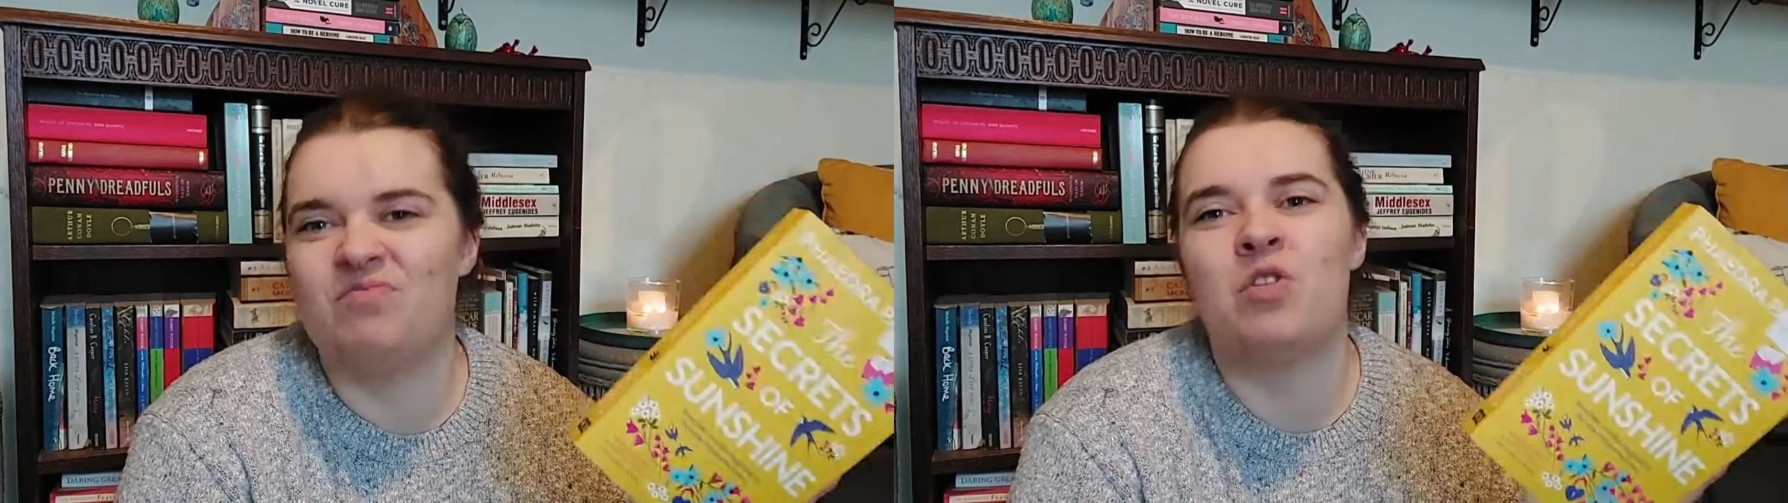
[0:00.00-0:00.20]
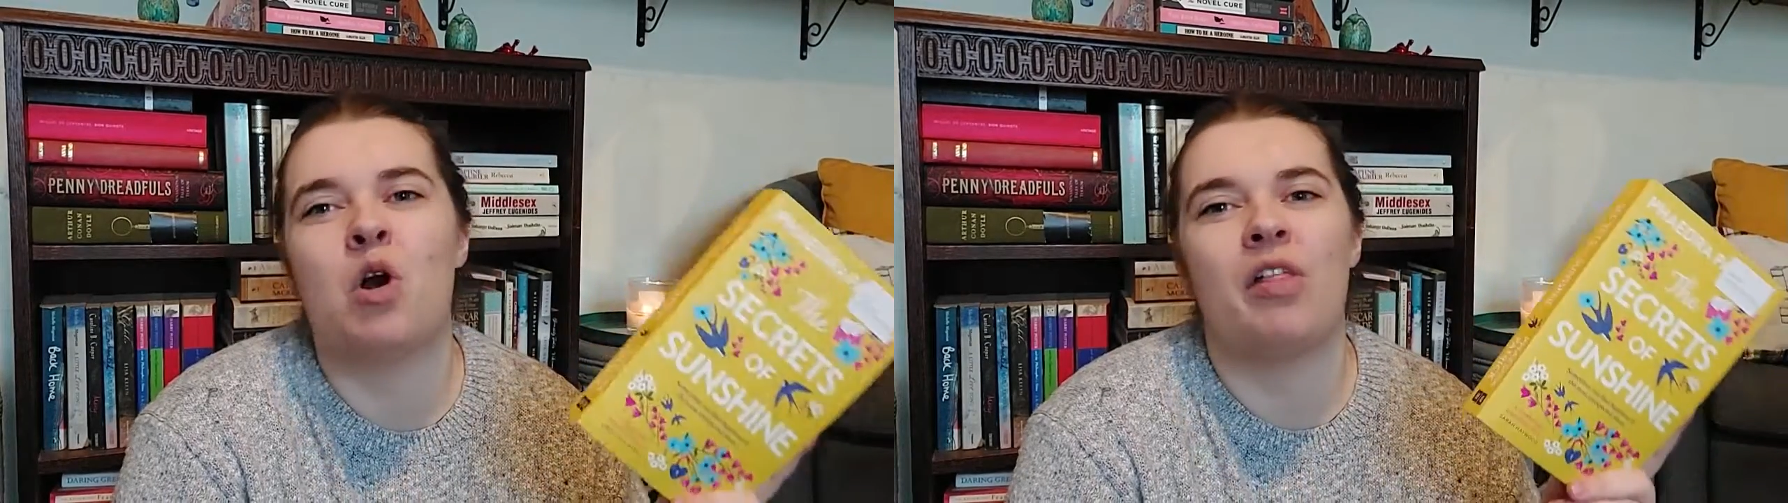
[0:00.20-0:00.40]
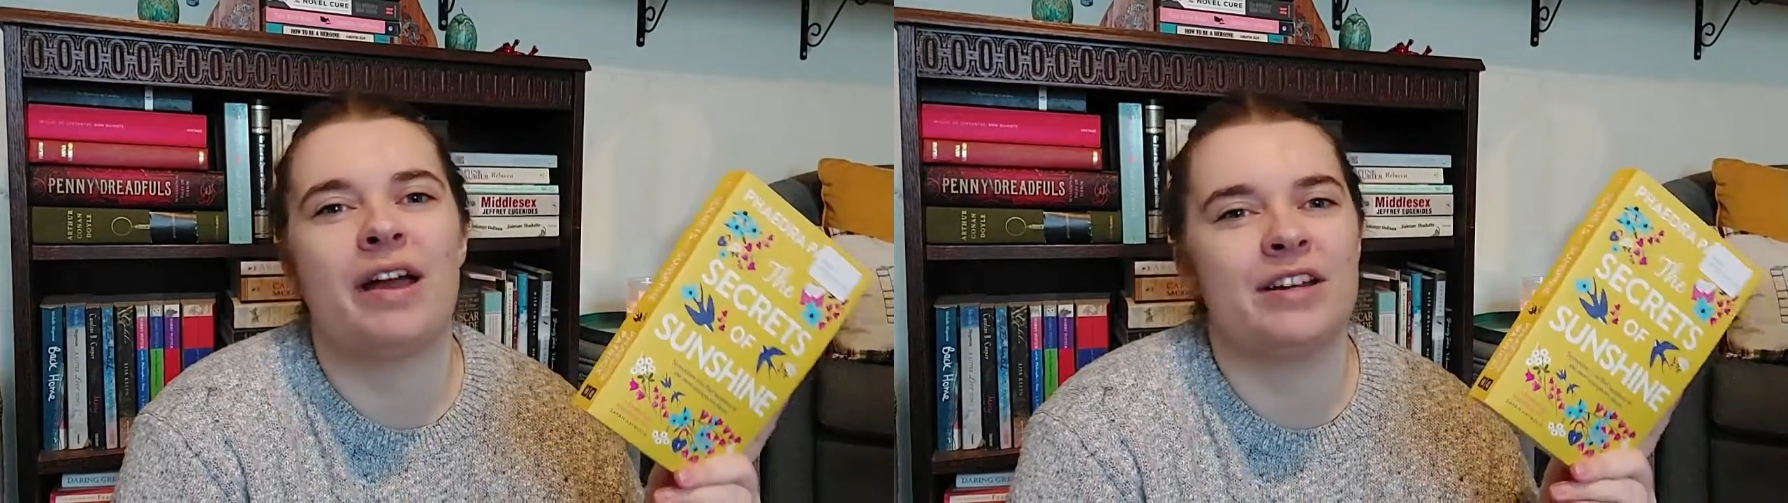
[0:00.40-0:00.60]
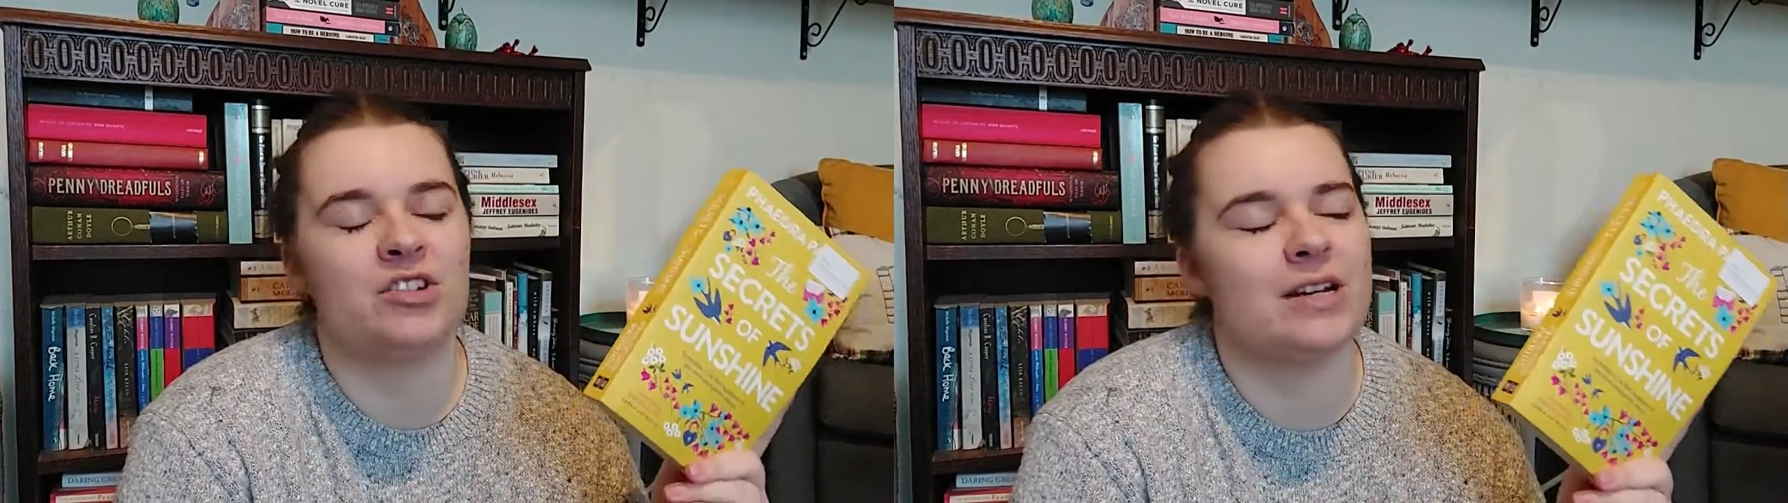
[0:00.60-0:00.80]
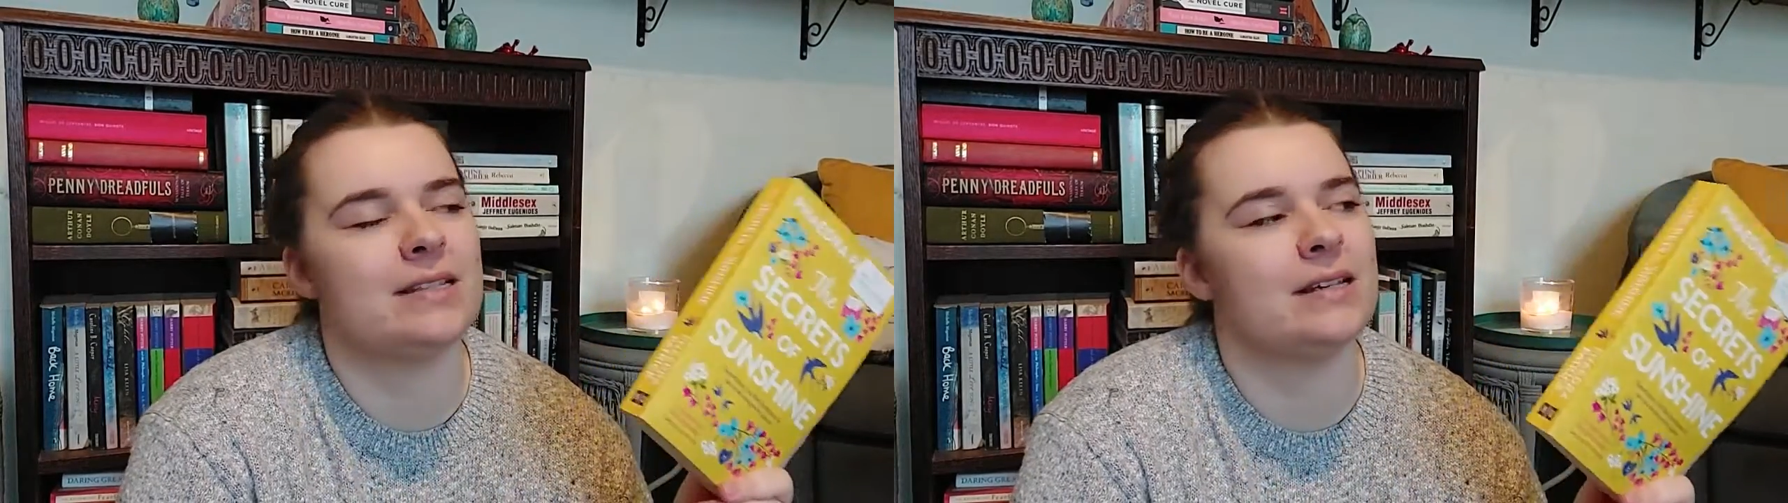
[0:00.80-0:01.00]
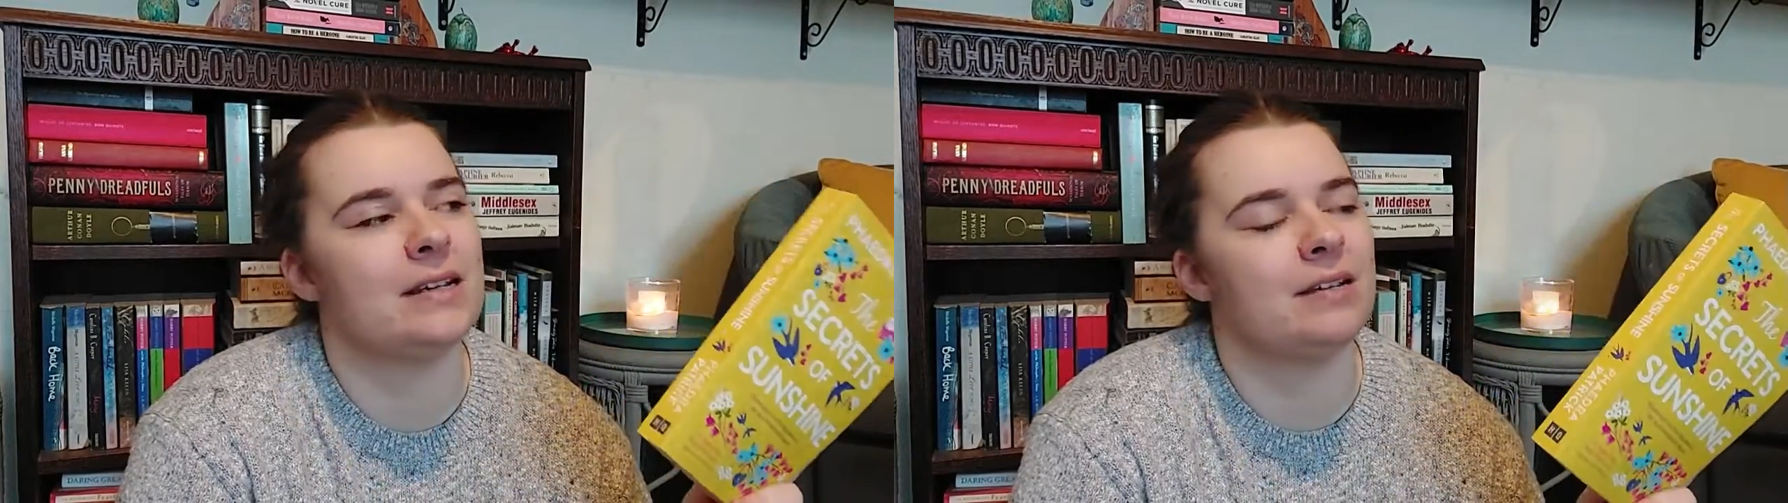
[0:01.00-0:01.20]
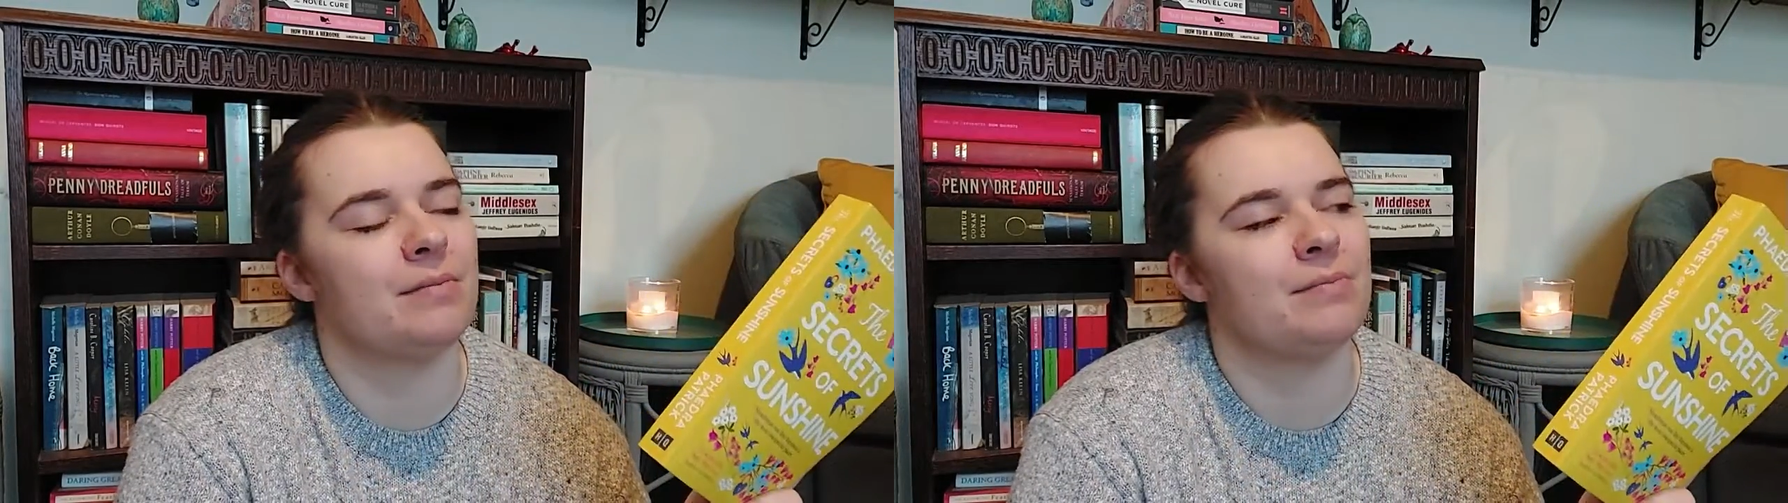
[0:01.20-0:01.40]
not that interested.